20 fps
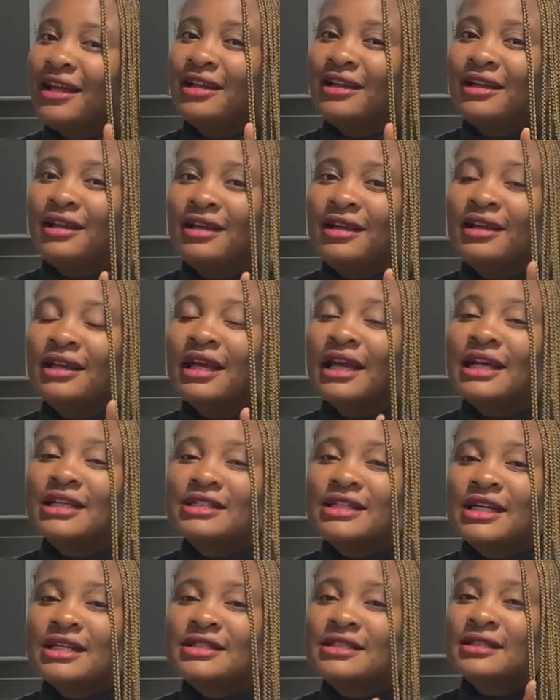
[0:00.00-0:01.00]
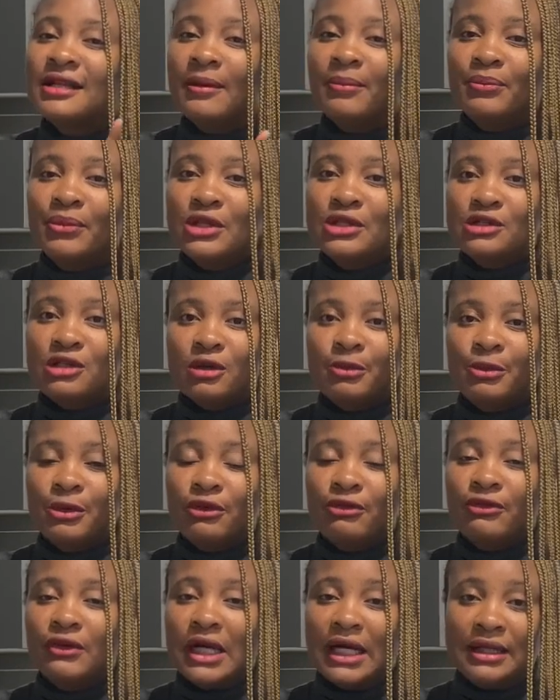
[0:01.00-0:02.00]
the agent that picks up your
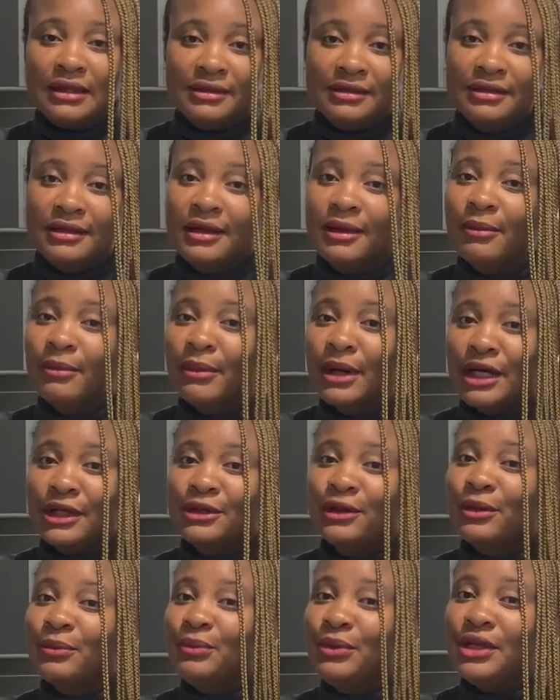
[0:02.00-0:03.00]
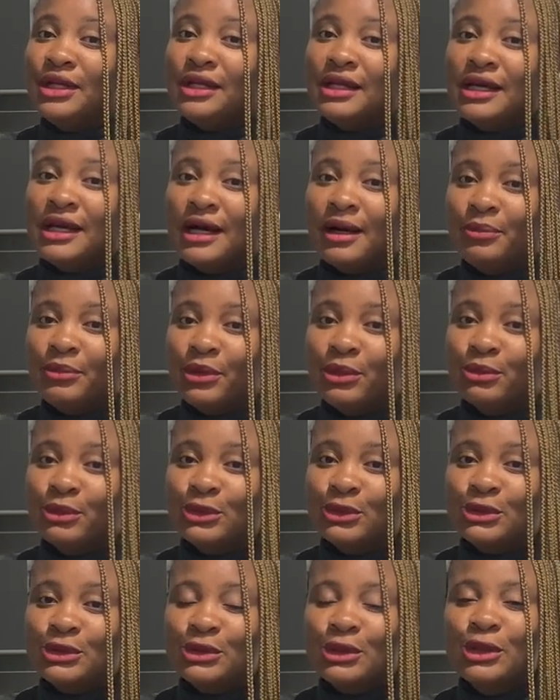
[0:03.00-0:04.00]
file might not be in a happy
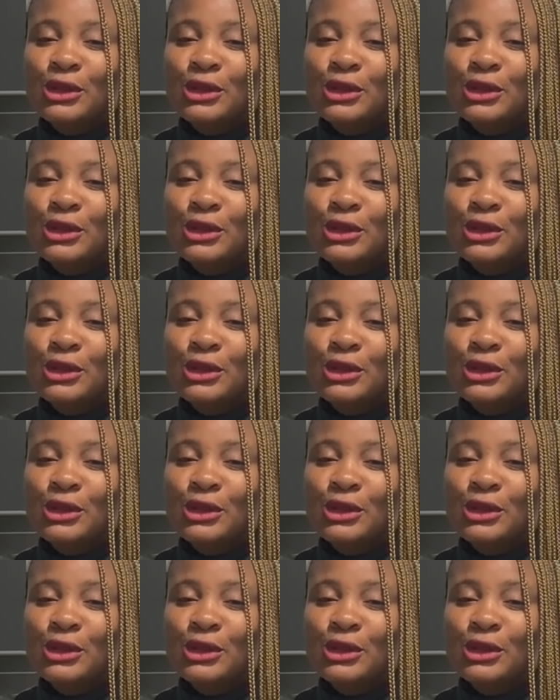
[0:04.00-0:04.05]
mood.